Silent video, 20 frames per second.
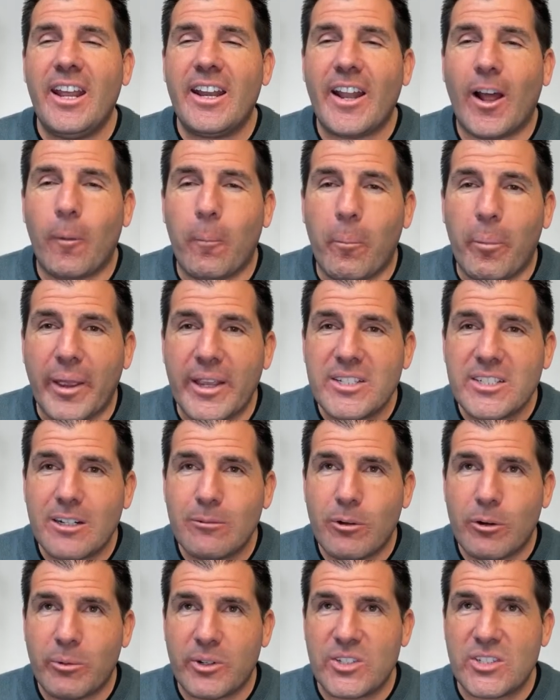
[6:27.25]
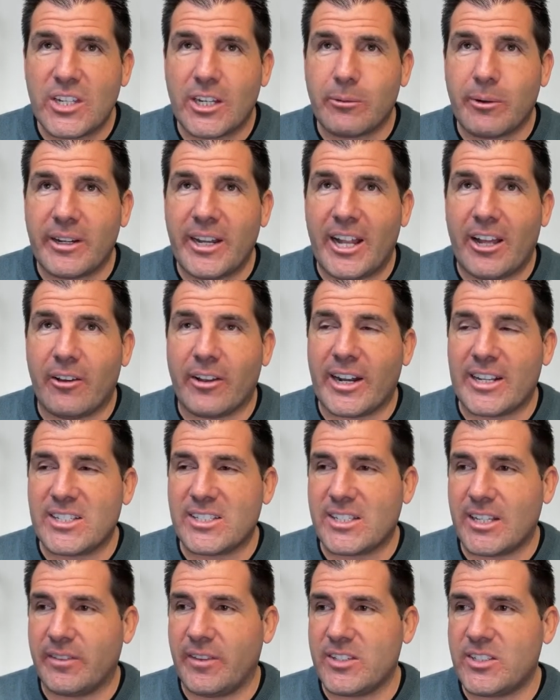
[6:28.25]
Now, based on what we're seeing right now, and I
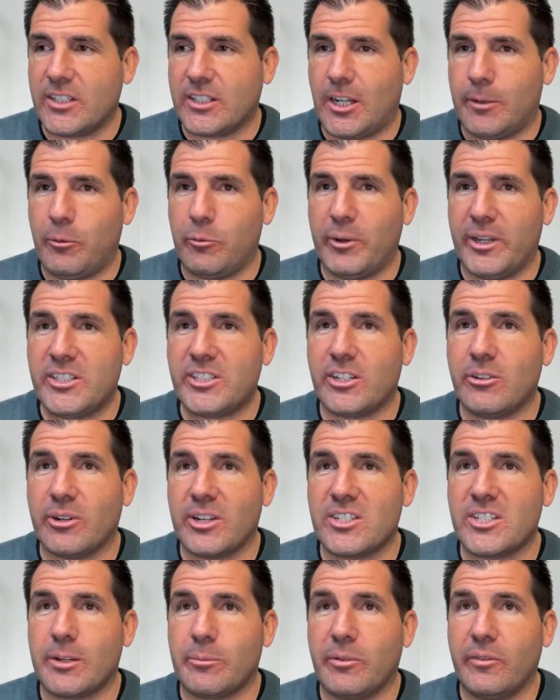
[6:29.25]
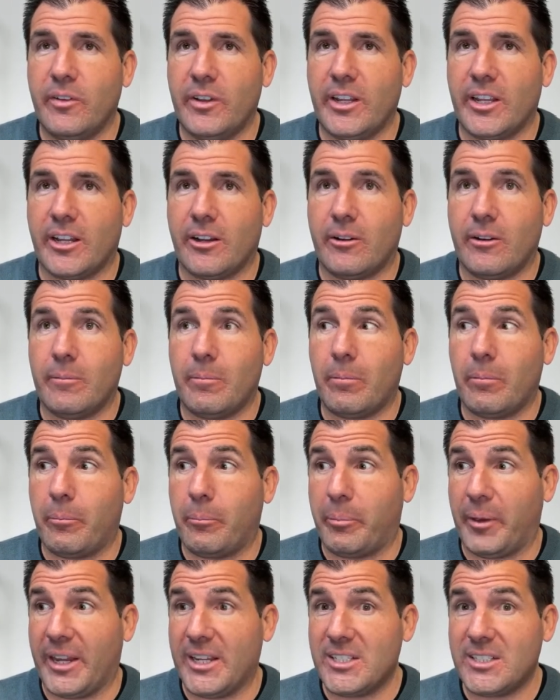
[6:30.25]
said this a couple weeks ago in a separate video,
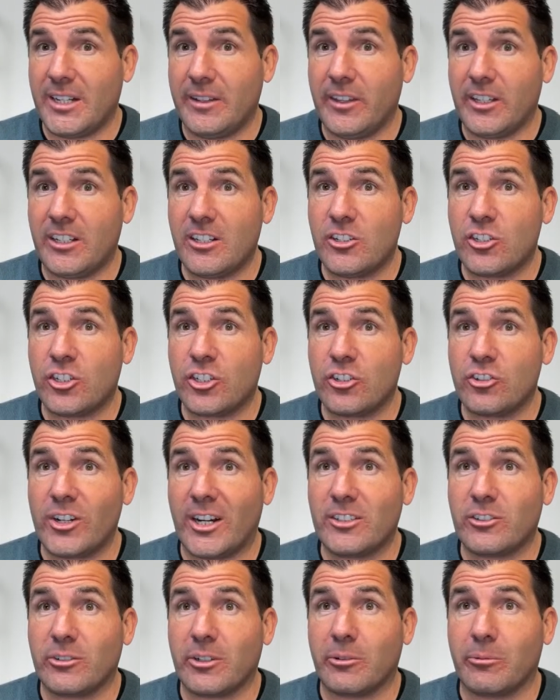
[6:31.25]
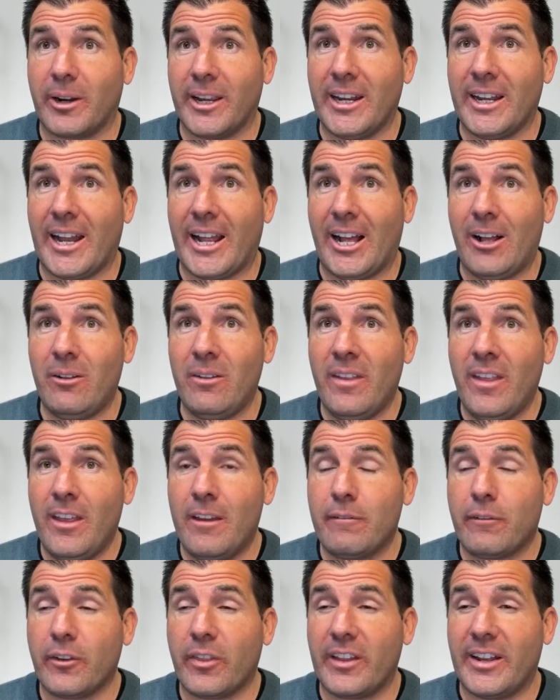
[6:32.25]
based on the trajectory right now
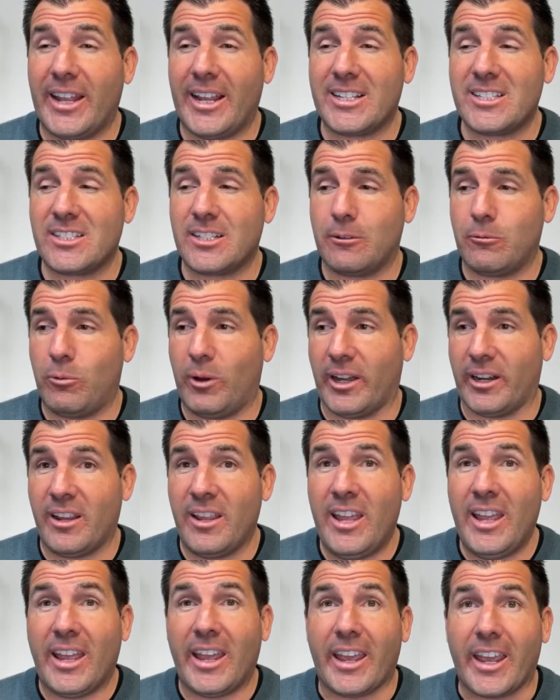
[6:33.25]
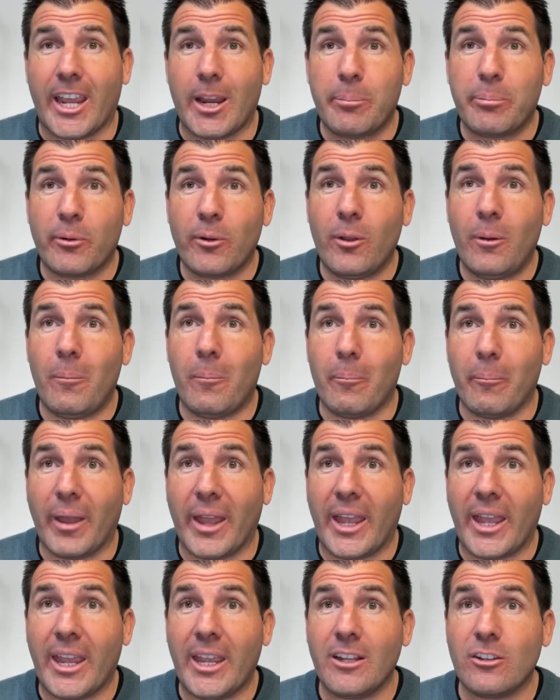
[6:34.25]
for the next, what, April,
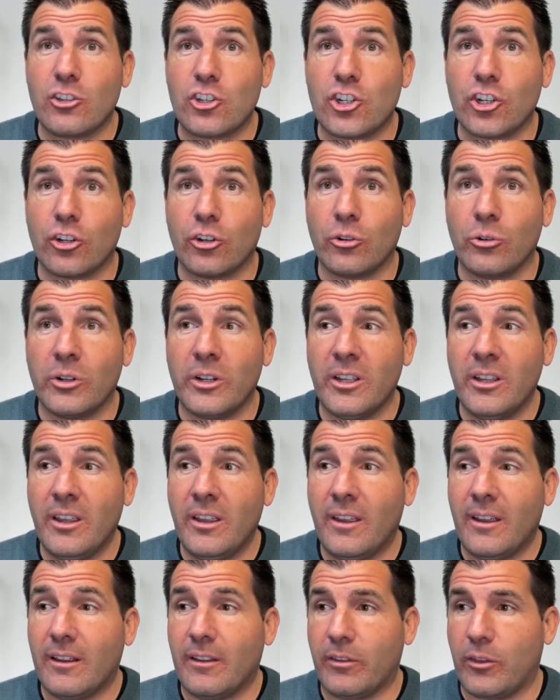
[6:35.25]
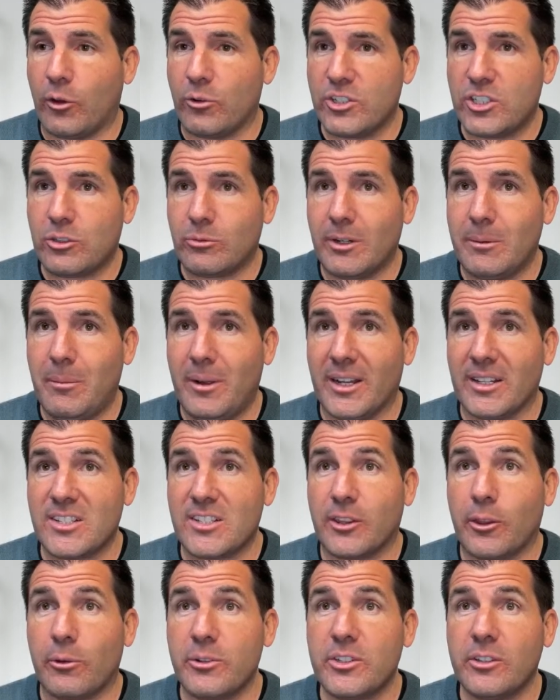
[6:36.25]
May, June, those three months,
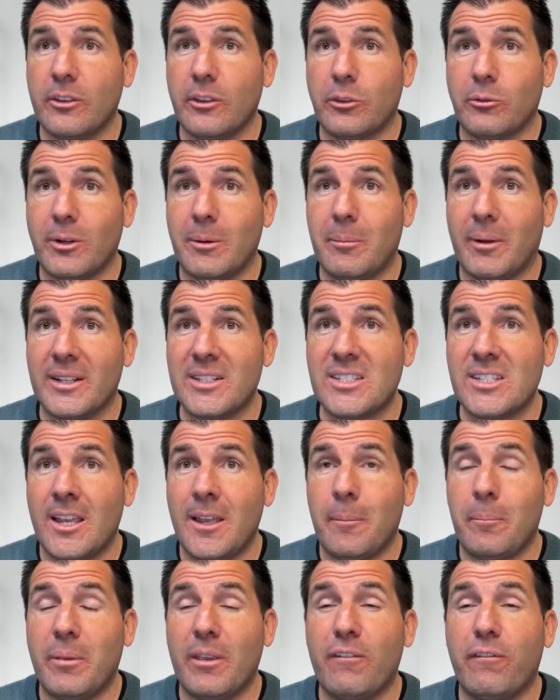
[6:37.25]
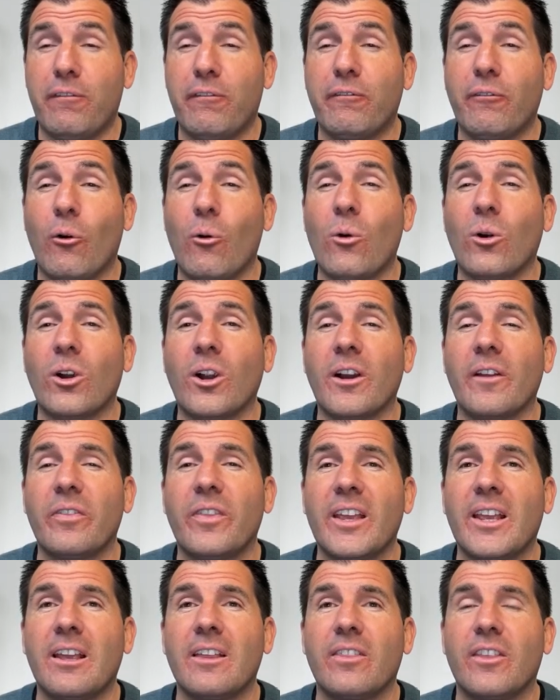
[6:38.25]
those are the three months before
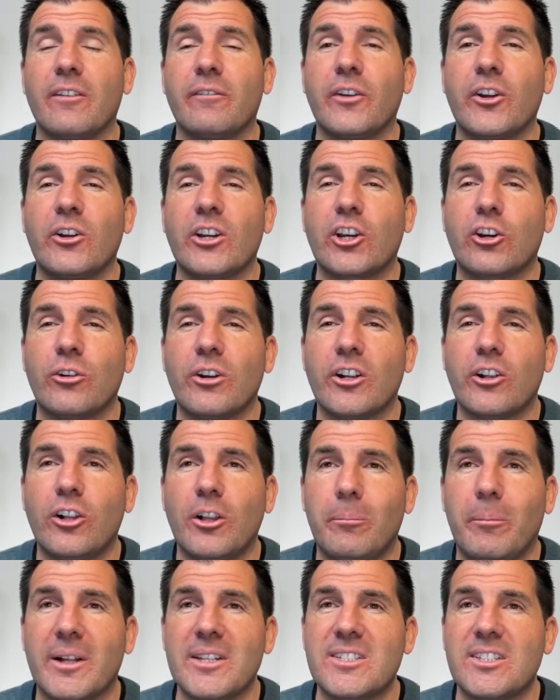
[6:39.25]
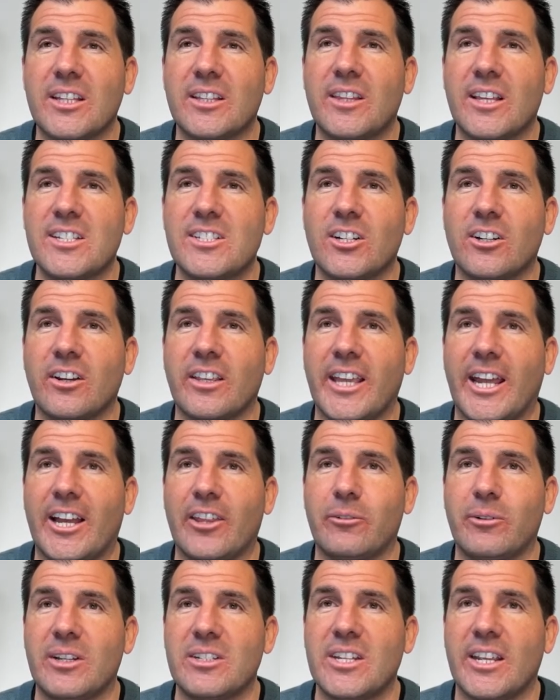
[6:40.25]
the, the very critical months that they start
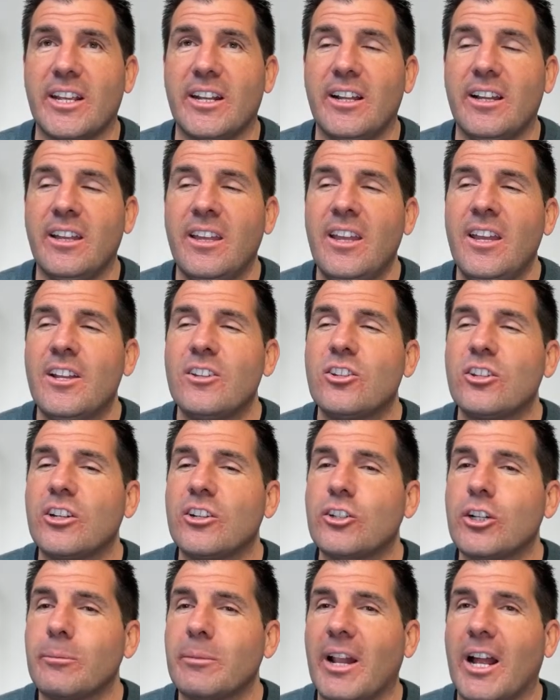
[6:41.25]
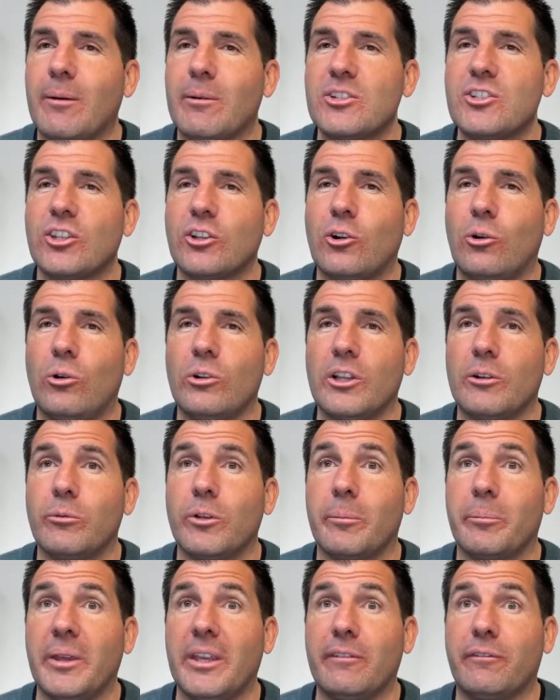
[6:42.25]
gathering data to determine how much the C O L A
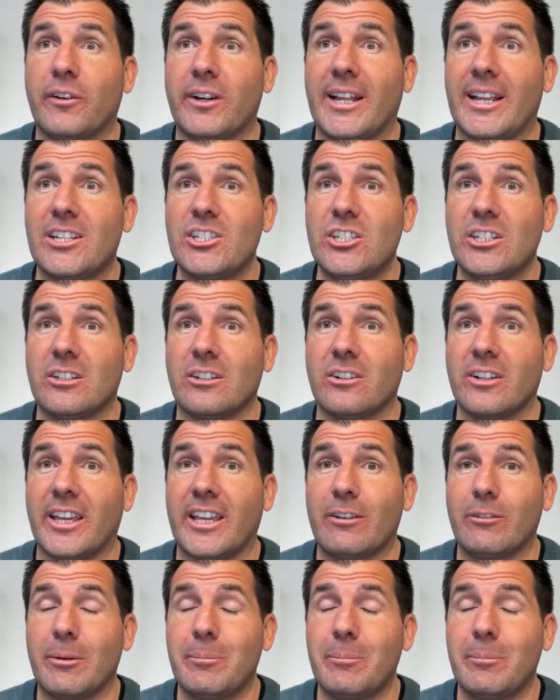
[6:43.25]
will be for next year, okay?